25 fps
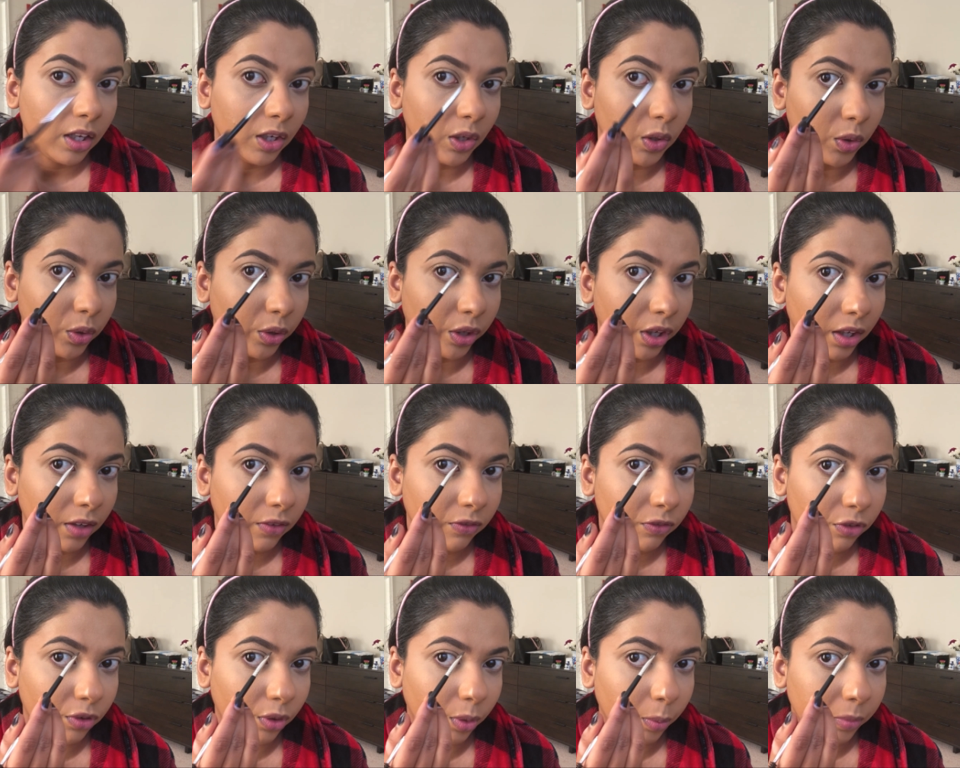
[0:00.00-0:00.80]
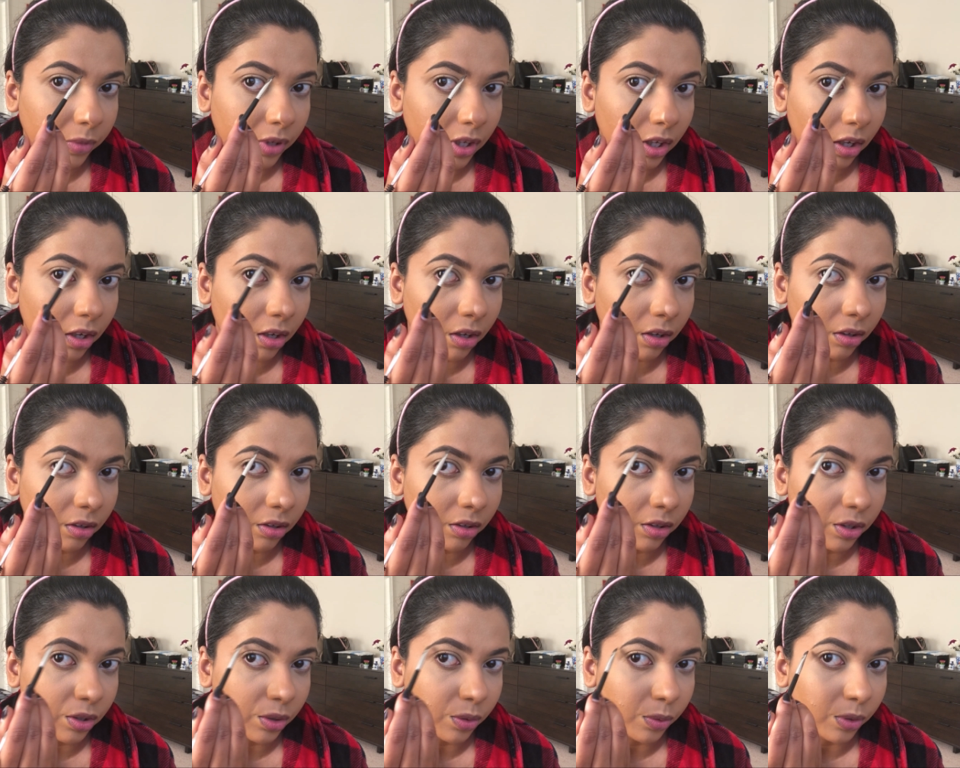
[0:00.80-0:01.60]
going from
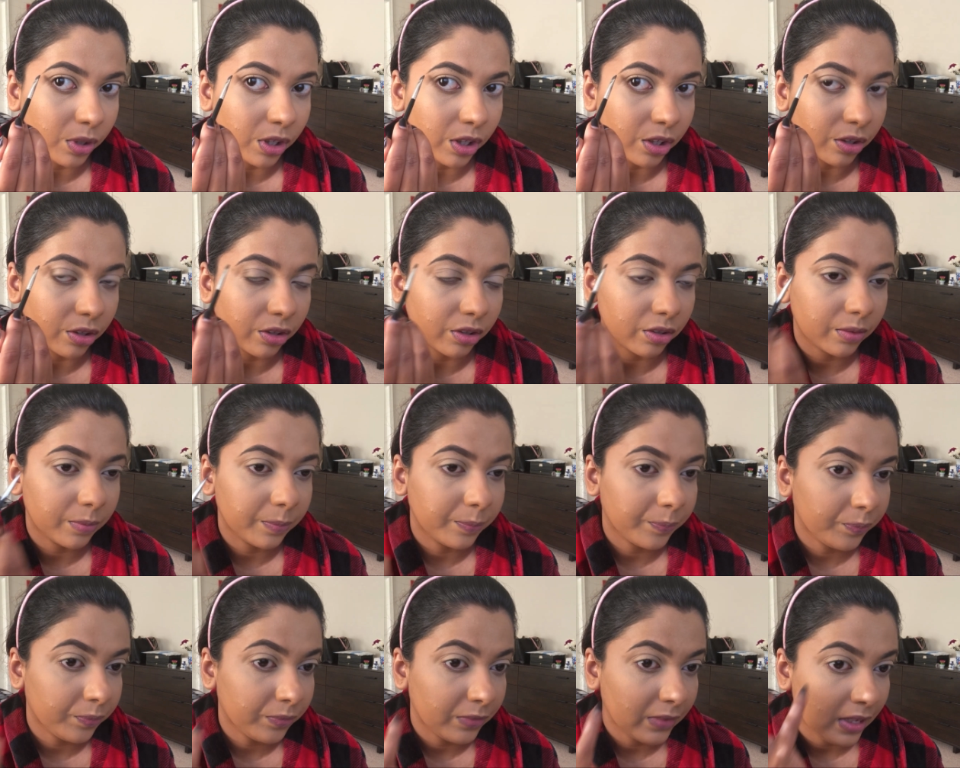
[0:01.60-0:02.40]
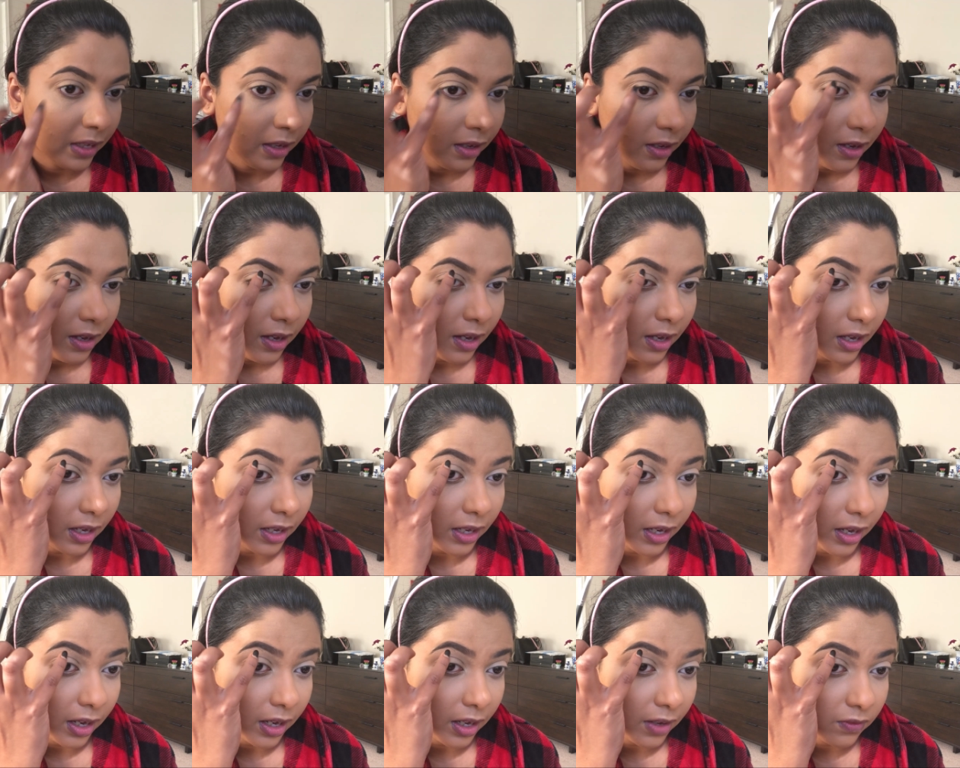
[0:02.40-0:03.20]
here to here.
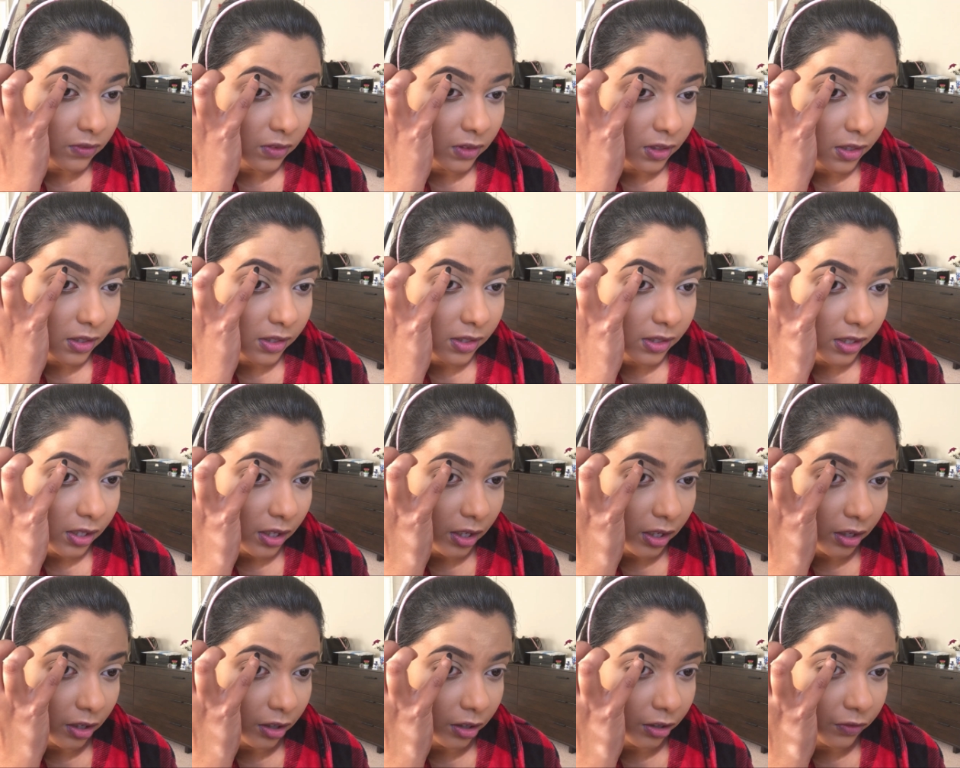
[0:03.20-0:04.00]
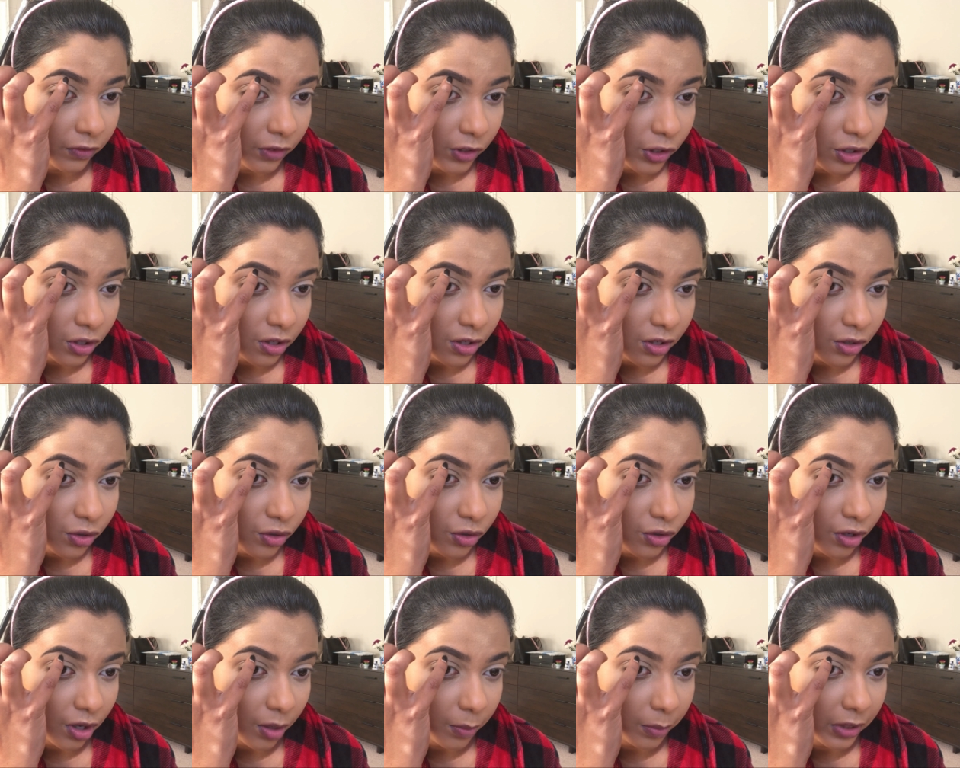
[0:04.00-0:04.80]
And I have this hair which is
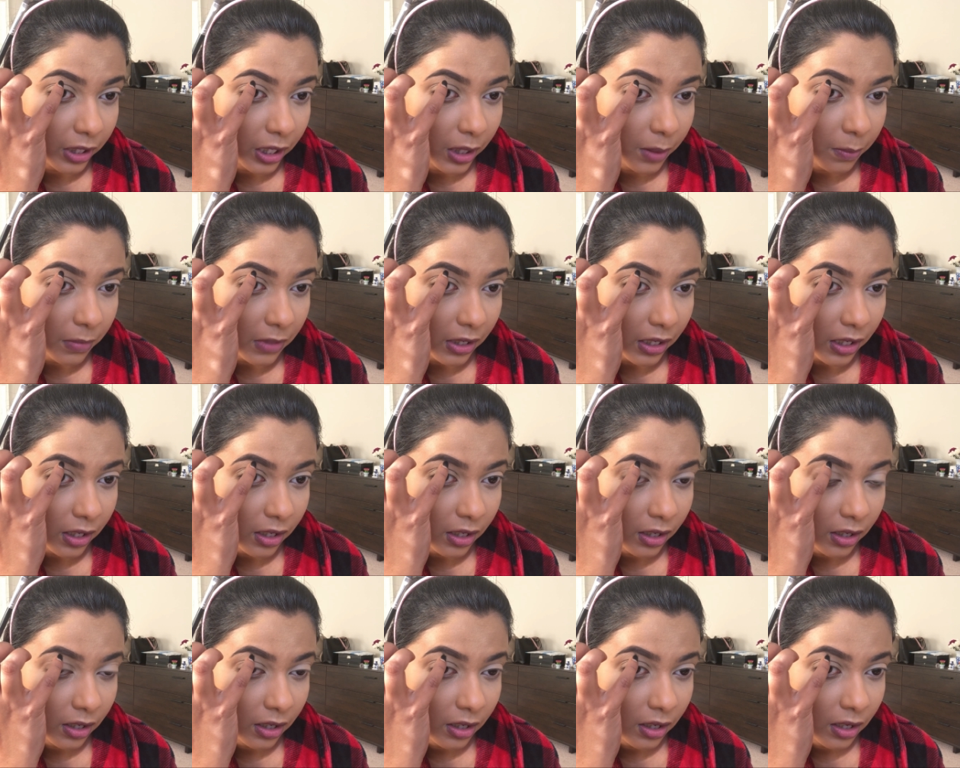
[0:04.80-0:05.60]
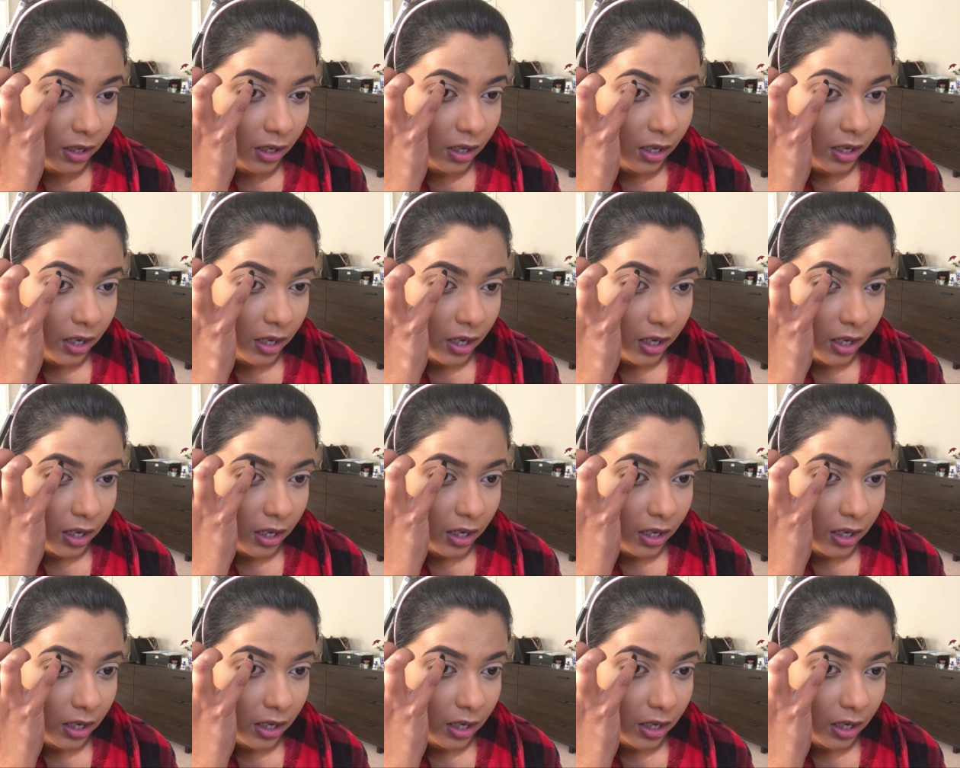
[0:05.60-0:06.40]
troubling me.
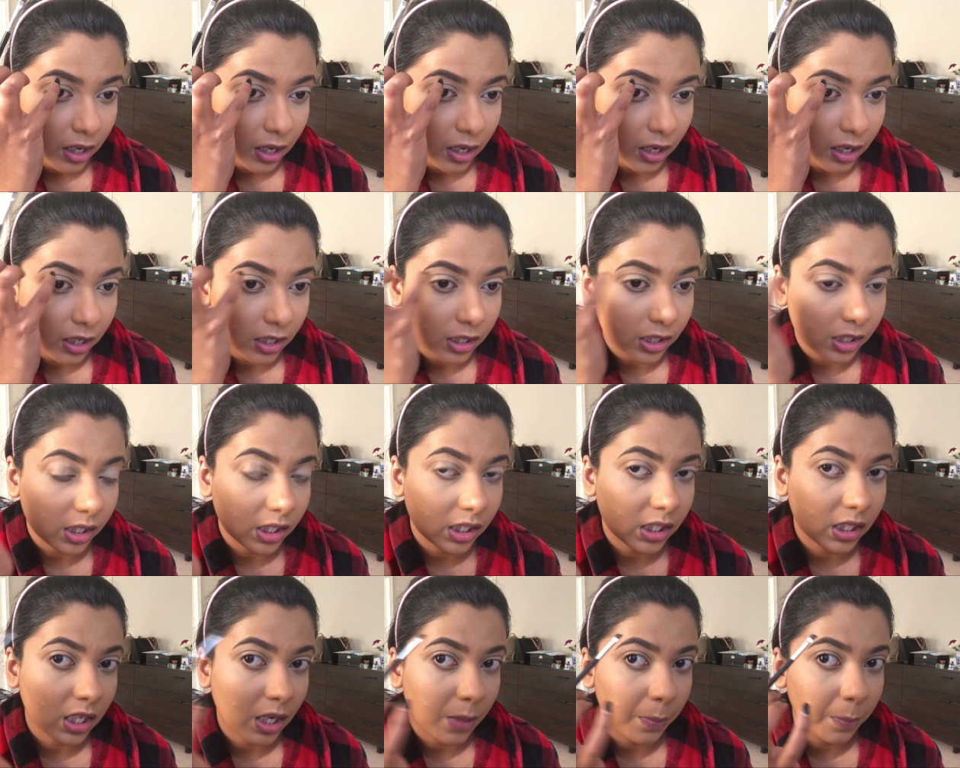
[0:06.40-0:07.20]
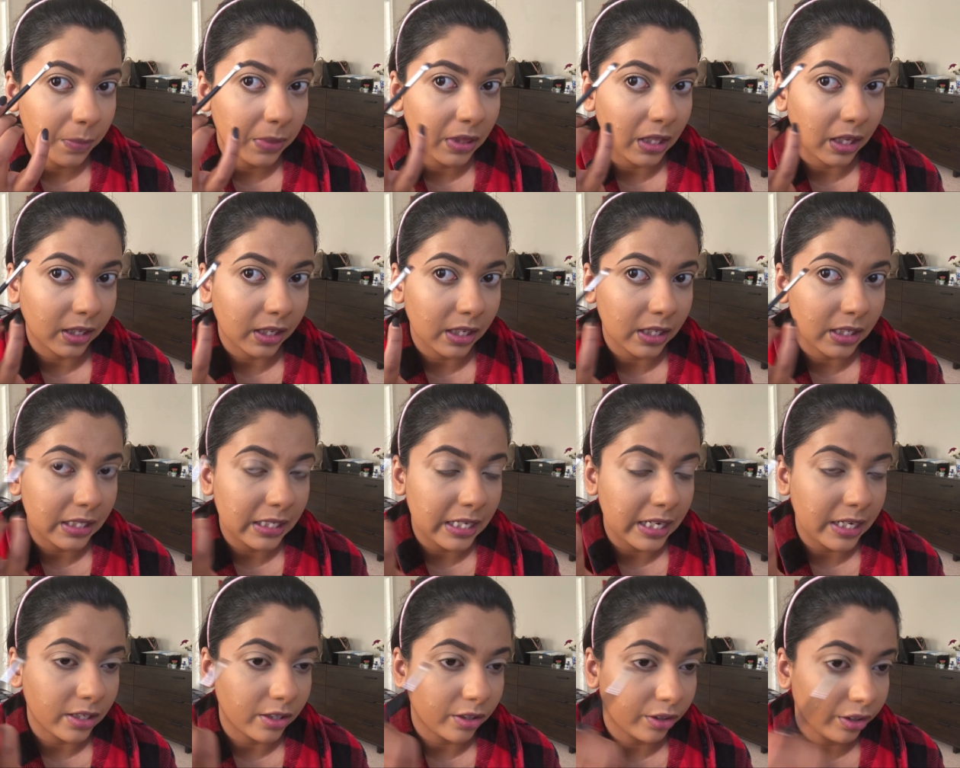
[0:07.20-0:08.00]
I'll just pluck it
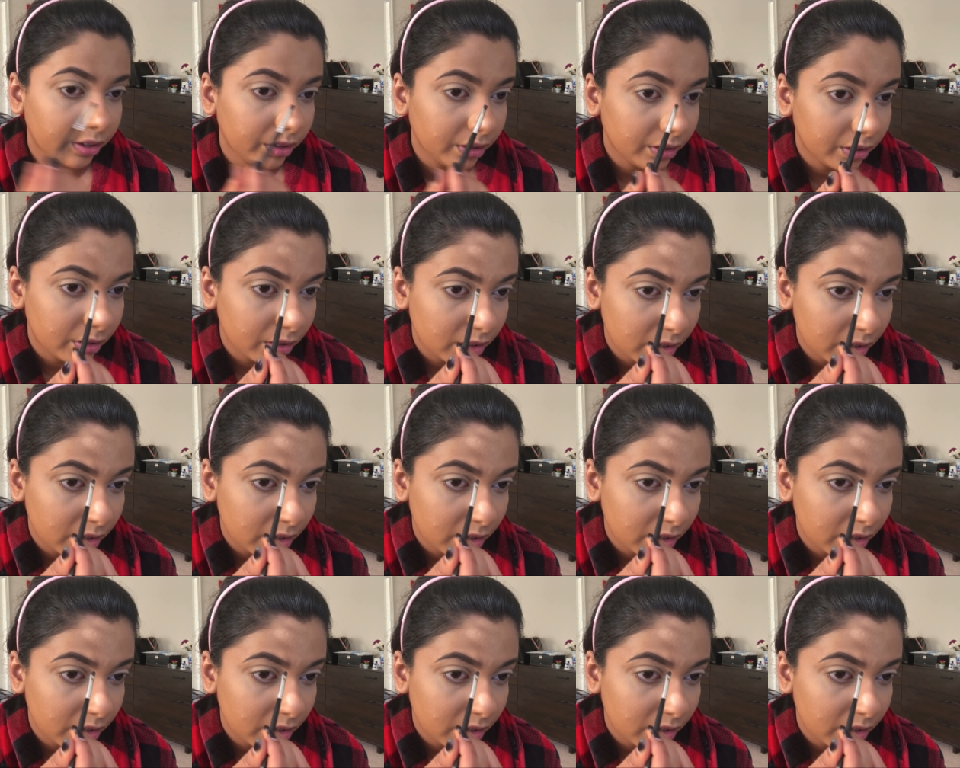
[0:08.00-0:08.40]
later.